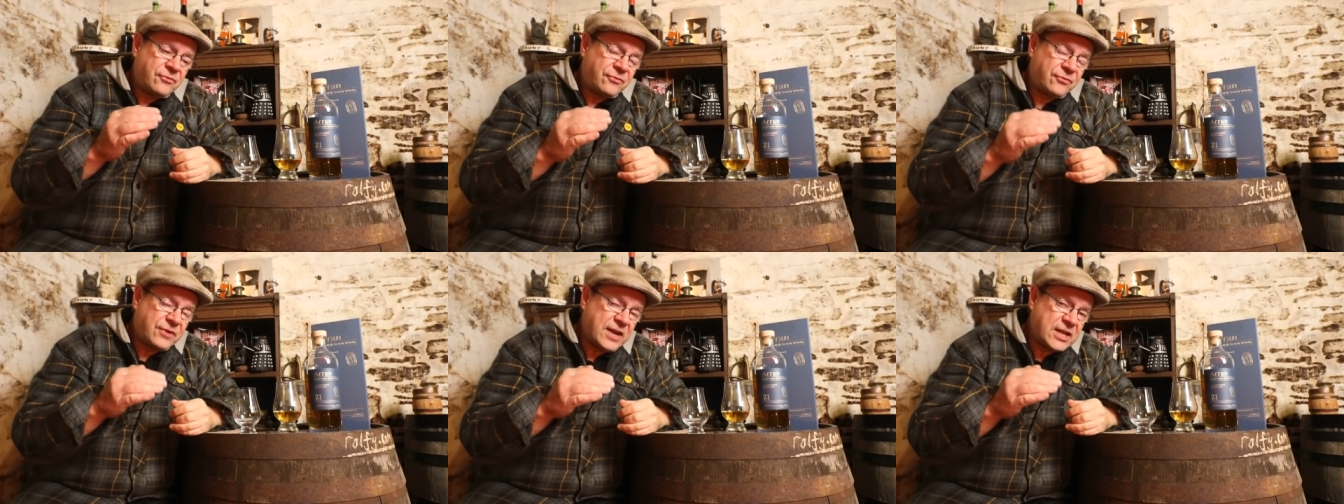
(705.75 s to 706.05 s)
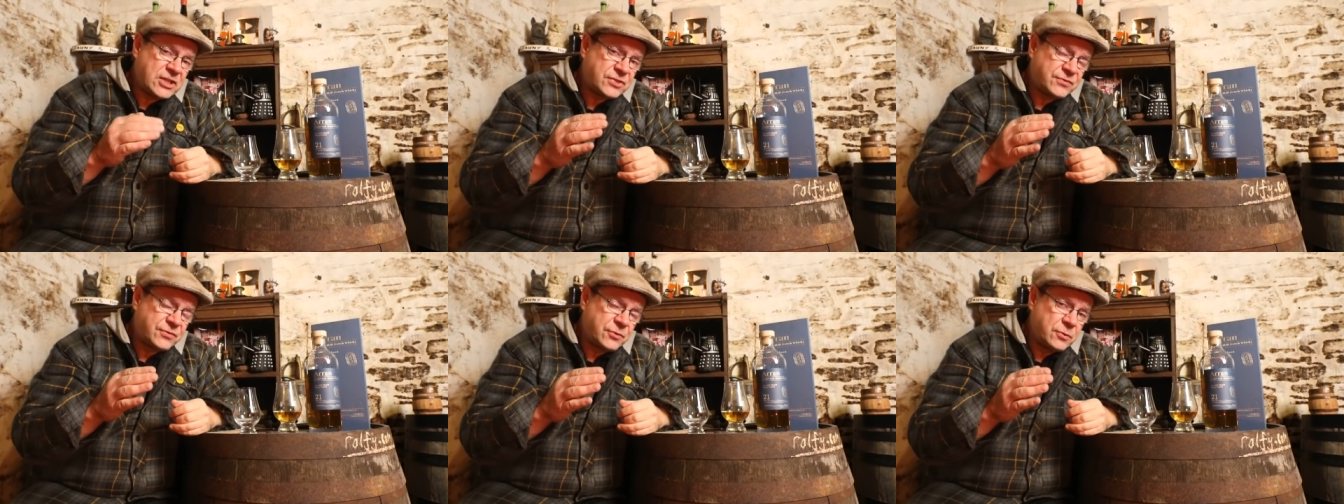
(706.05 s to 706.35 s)

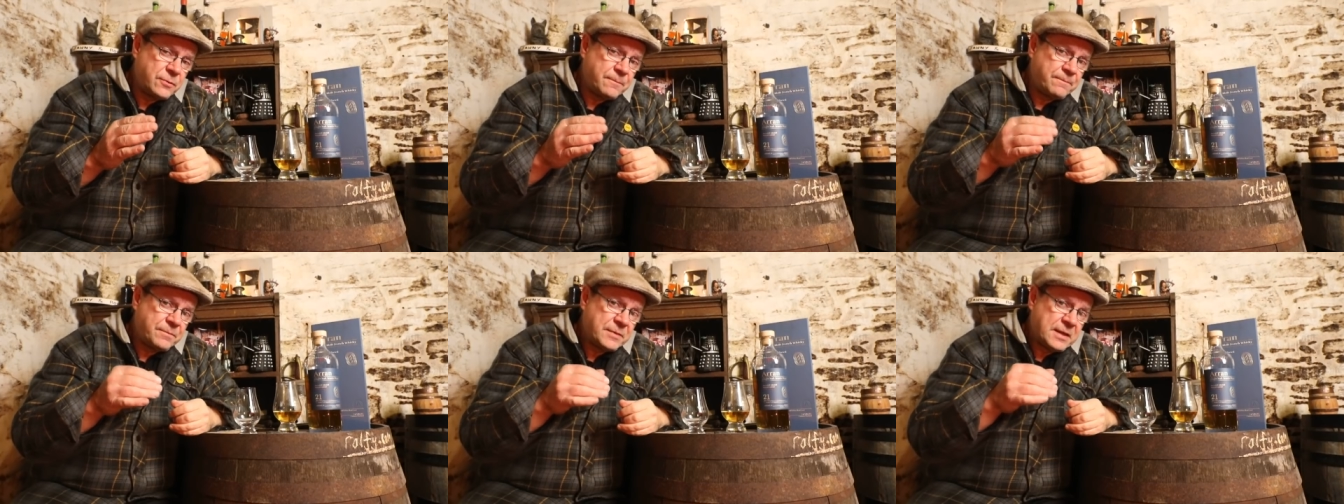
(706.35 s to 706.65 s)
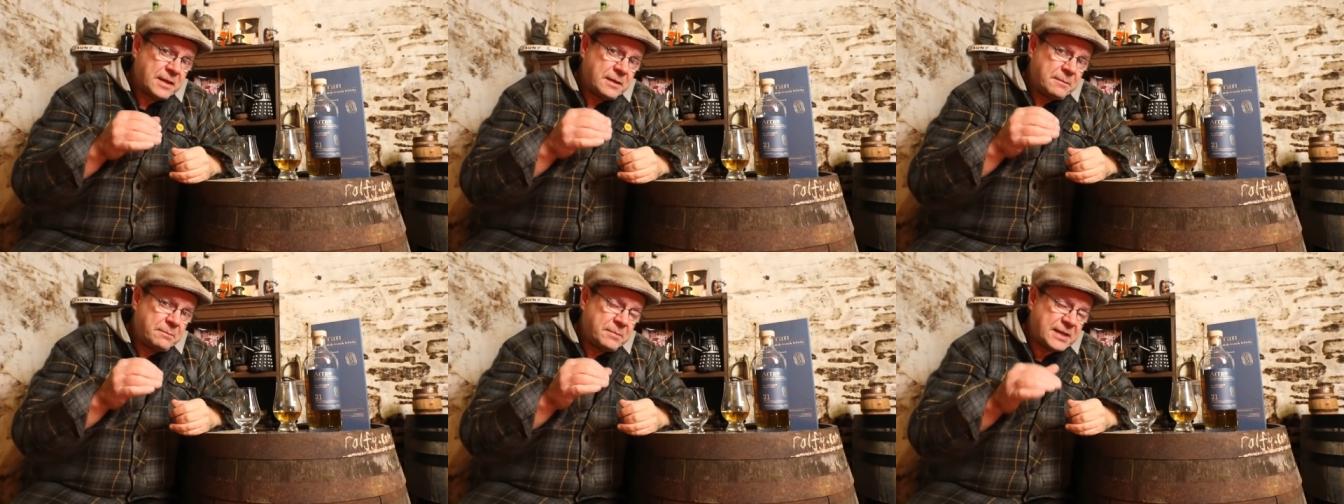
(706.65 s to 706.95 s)
fresh fruit,
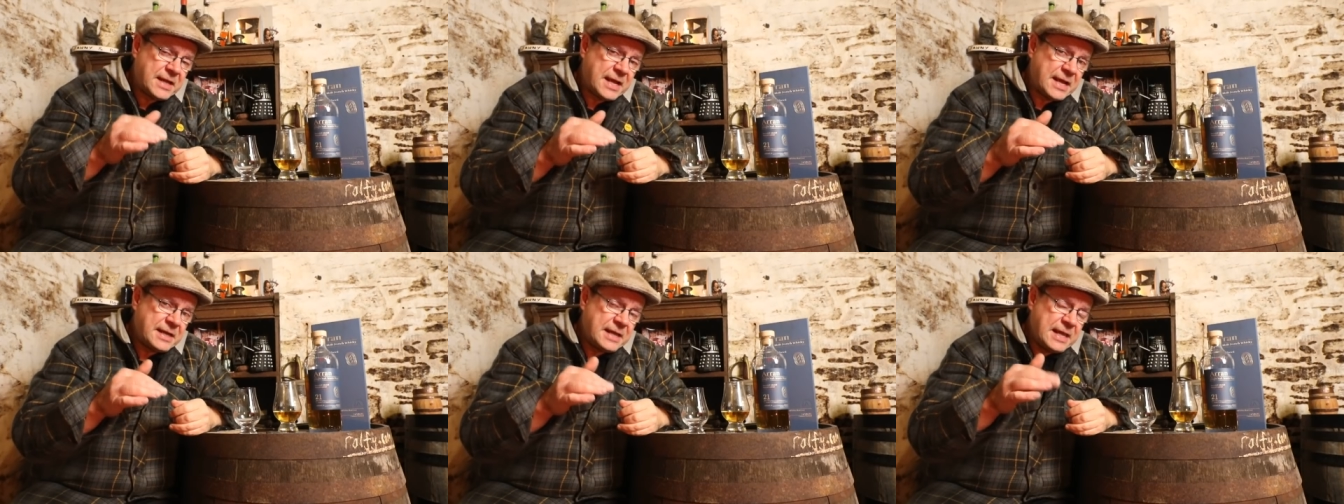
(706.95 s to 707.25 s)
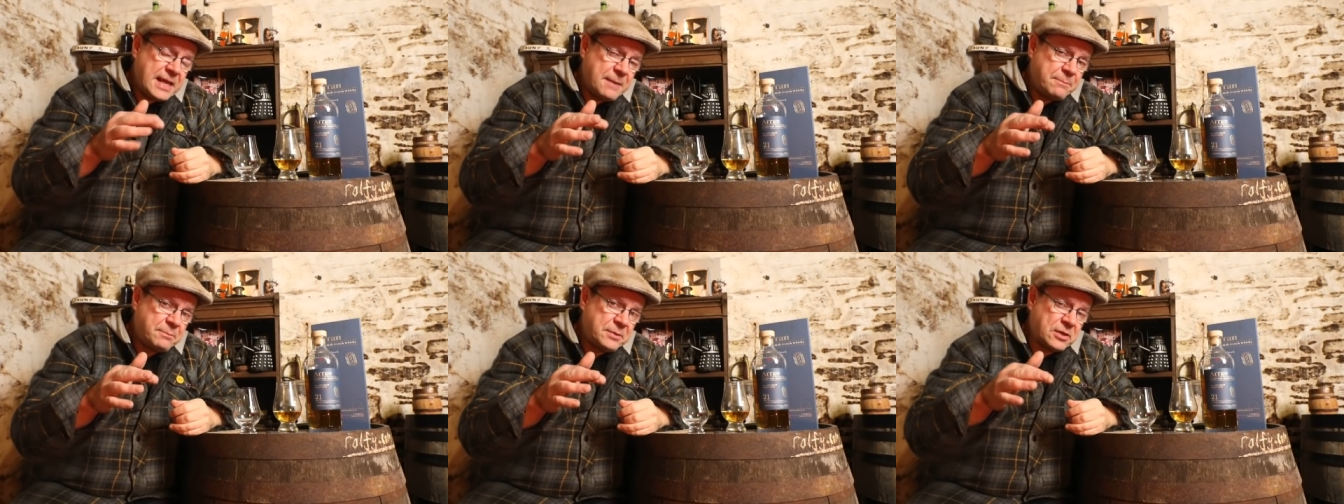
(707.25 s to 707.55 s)
banana,
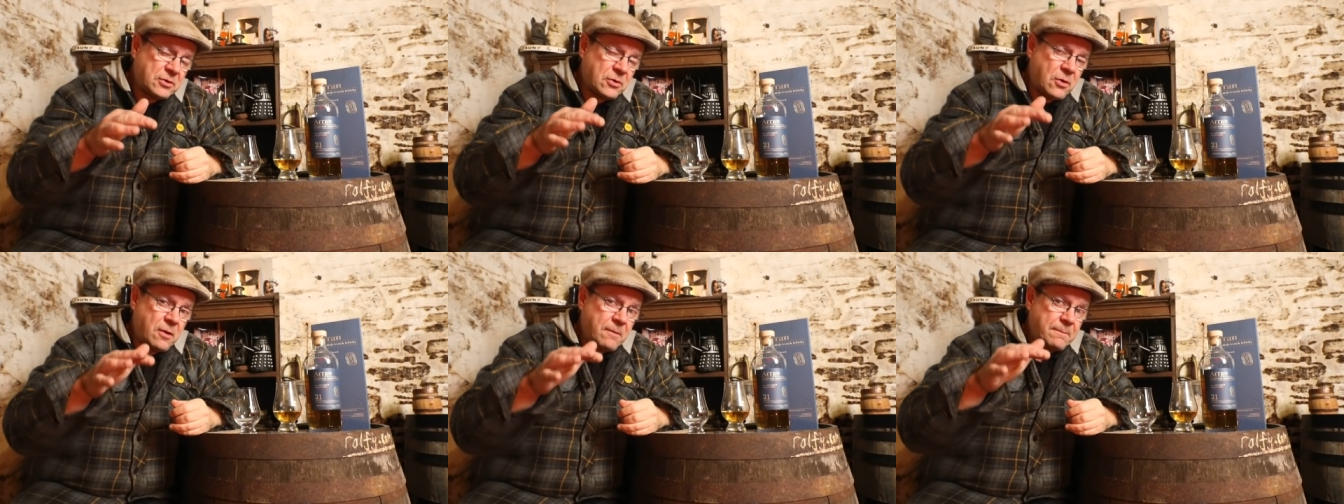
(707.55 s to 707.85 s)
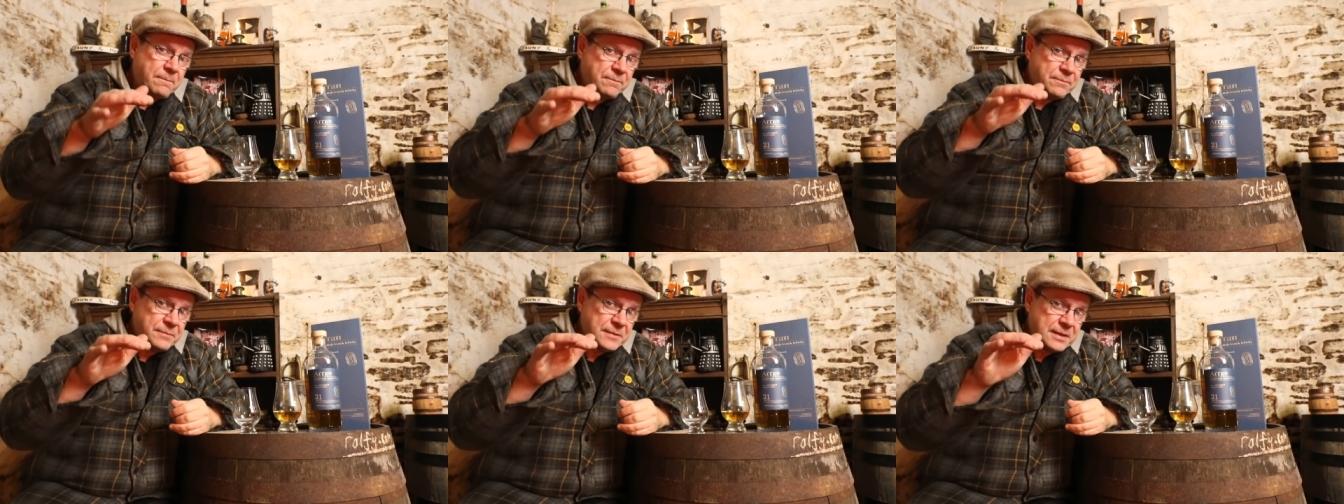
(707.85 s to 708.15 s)

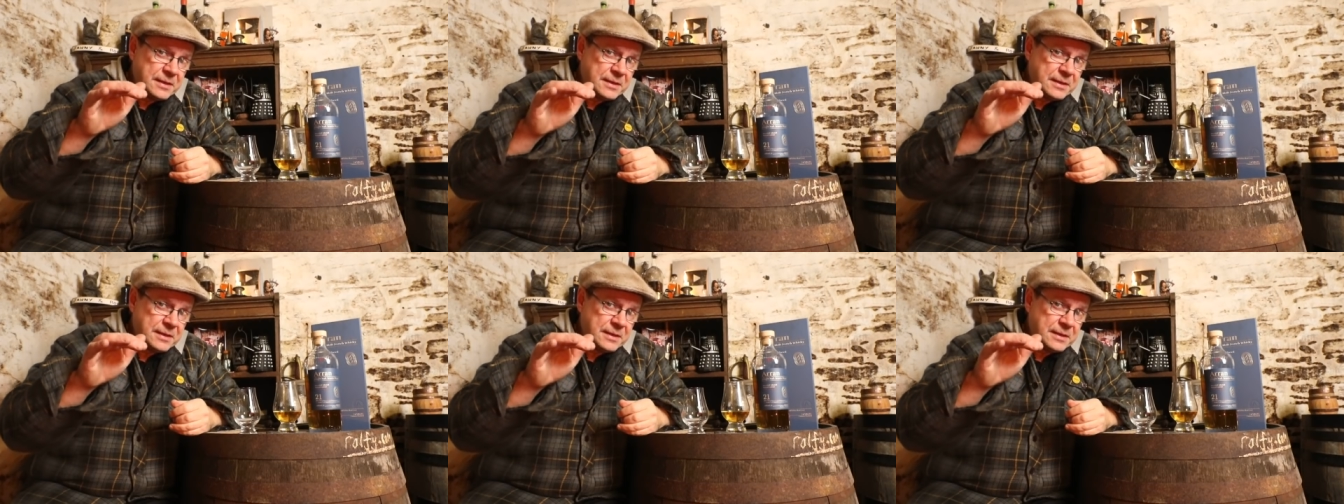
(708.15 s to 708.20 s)
apricot,